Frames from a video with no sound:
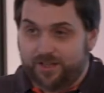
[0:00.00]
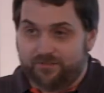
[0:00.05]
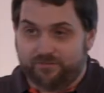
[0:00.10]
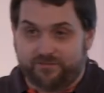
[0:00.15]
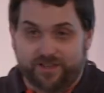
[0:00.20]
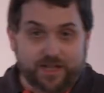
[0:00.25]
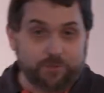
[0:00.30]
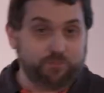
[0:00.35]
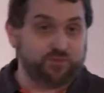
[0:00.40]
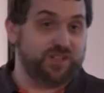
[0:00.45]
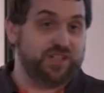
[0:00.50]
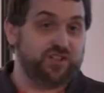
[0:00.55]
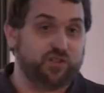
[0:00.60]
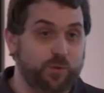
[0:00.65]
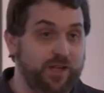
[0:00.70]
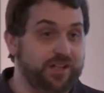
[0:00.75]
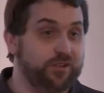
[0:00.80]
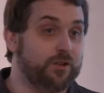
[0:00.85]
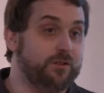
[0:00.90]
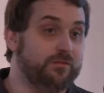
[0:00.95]
Their breach
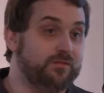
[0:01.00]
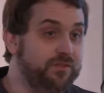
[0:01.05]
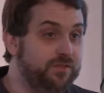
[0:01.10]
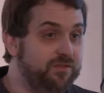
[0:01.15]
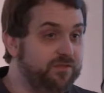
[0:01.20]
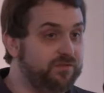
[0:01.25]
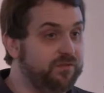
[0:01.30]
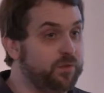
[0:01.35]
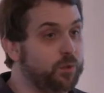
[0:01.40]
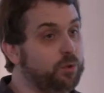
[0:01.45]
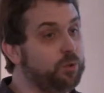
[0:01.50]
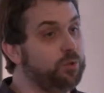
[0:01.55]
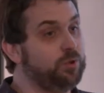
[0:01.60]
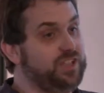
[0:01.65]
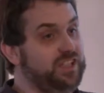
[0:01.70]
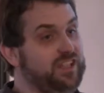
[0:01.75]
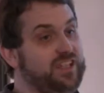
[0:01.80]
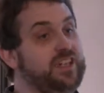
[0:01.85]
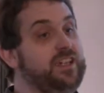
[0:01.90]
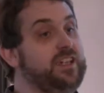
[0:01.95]
went on for 4
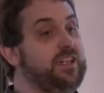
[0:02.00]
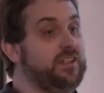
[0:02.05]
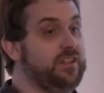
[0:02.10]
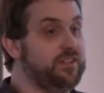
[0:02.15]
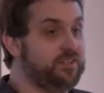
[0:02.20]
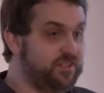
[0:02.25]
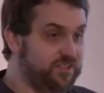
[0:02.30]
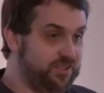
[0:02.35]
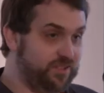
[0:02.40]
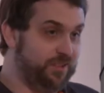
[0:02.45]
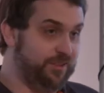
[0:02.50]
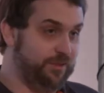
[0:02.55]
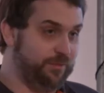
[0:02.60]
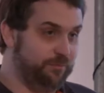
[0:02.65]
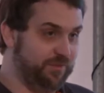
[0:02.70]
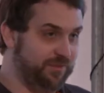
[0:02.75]
years